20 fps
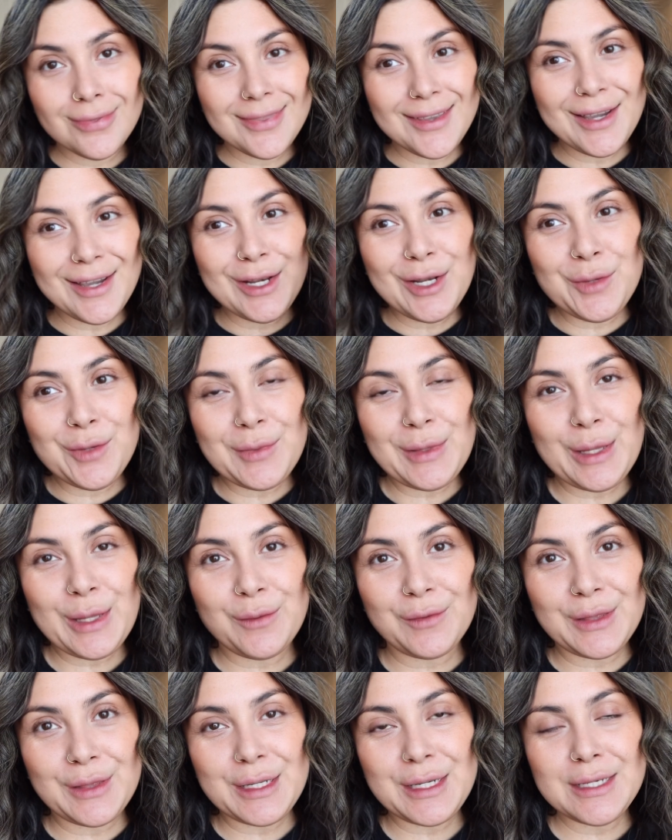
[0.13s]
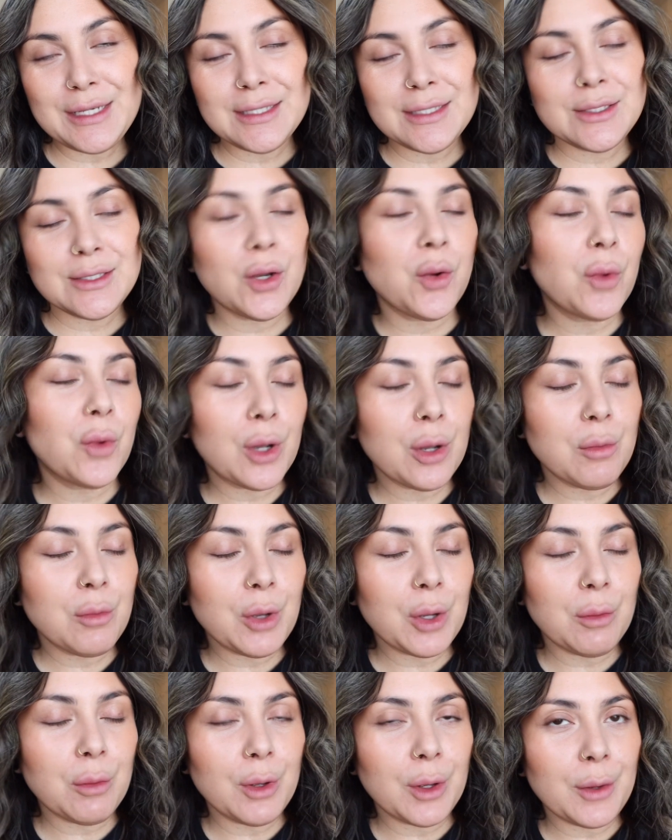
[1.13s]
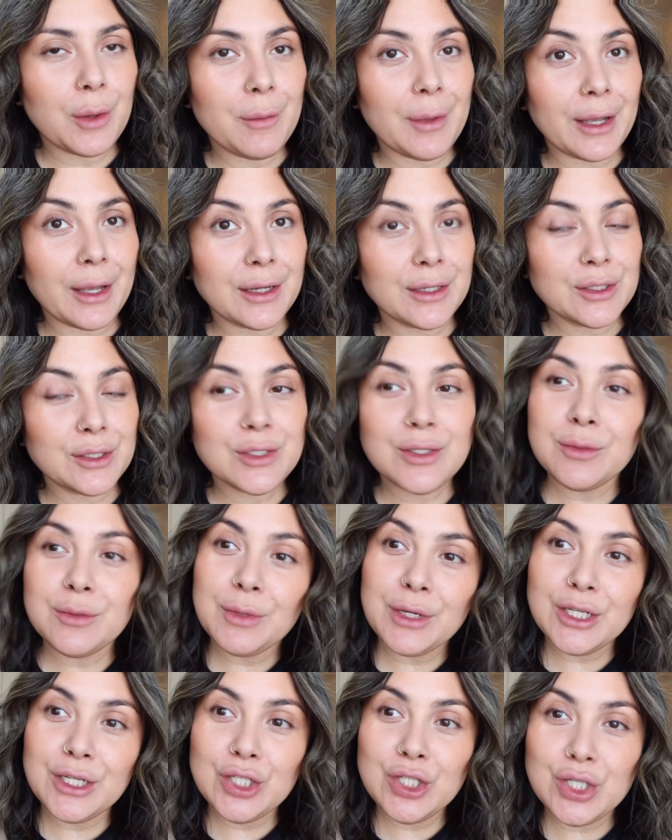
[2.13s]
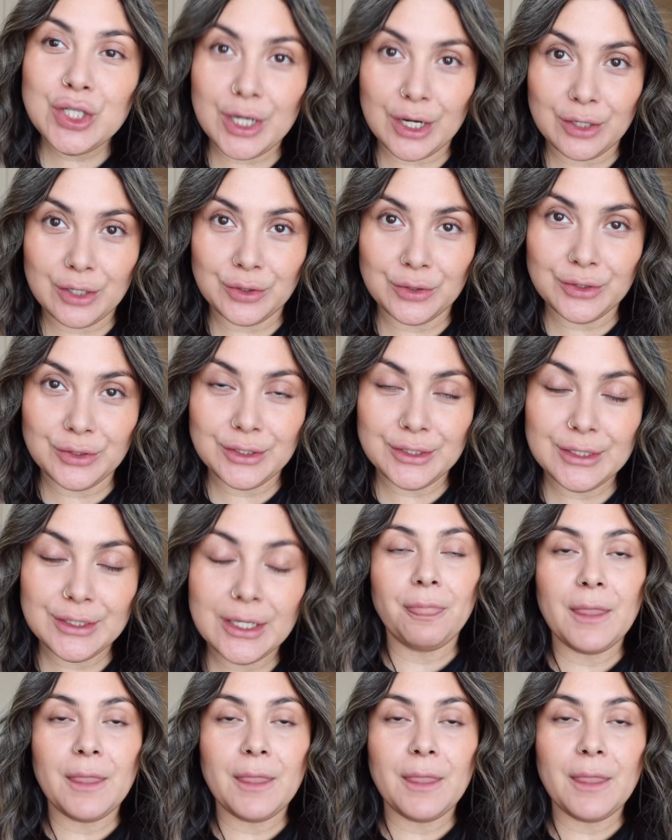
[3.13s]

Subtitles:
Hello my lovelies, welcome back to my channel.